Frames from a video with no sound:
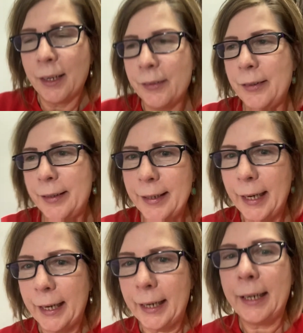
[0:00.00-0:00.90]

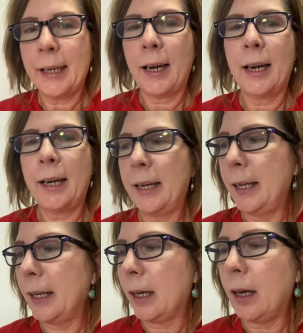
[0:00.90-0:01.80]
Today
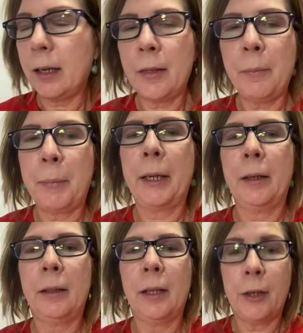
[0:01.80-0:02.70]
I got in the
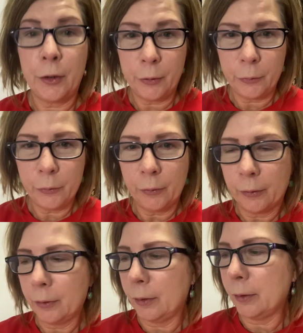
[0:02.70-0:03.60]
mail a new
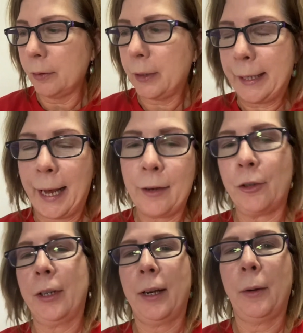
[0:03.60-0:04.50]
little
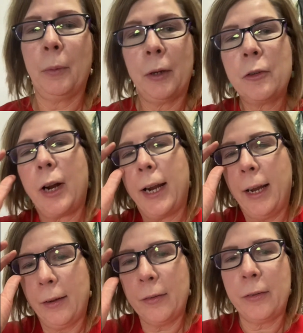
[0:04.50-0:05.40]
gadget I want to try
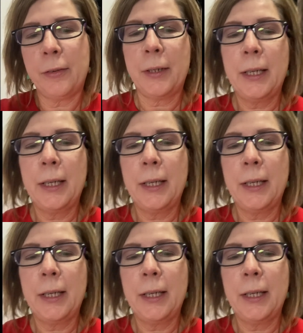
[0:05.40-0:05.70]
out,